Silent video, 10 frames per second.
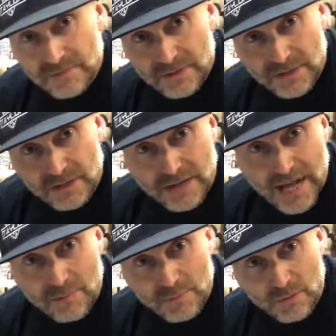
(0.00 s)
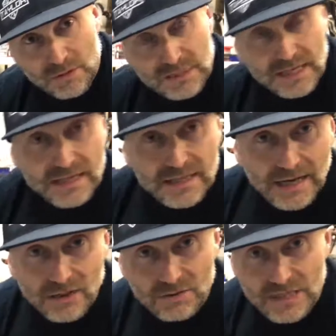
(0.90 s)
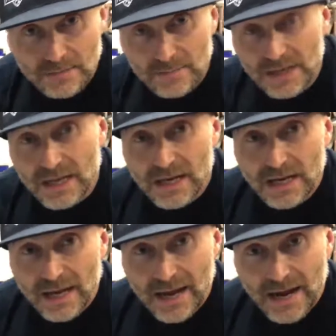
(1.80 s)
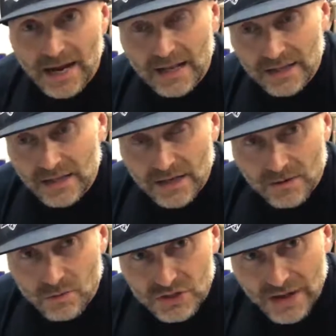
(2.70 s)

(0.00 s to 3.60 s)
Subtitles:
or your caliper bolts, tighten those up, and of course your